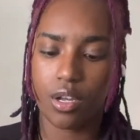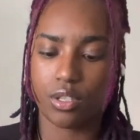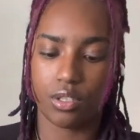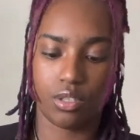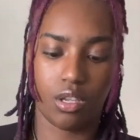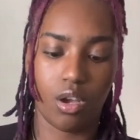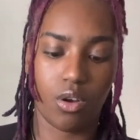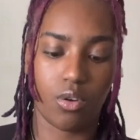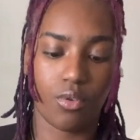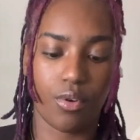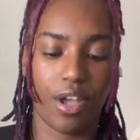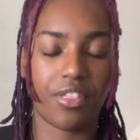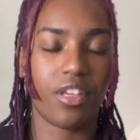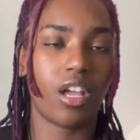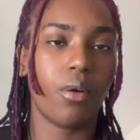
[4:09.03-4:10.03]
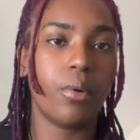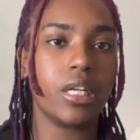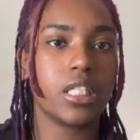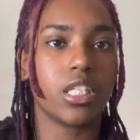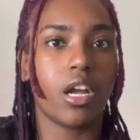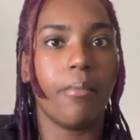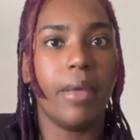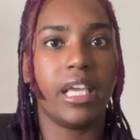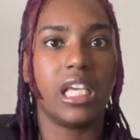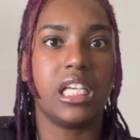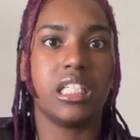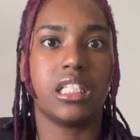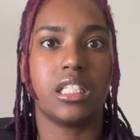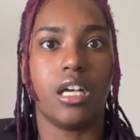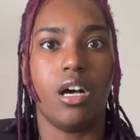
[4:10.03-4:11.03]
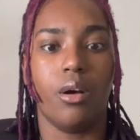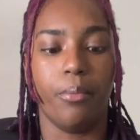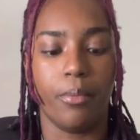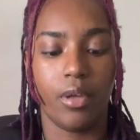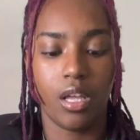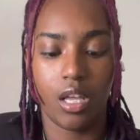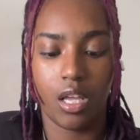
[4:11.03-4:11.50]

So I think I want to start making some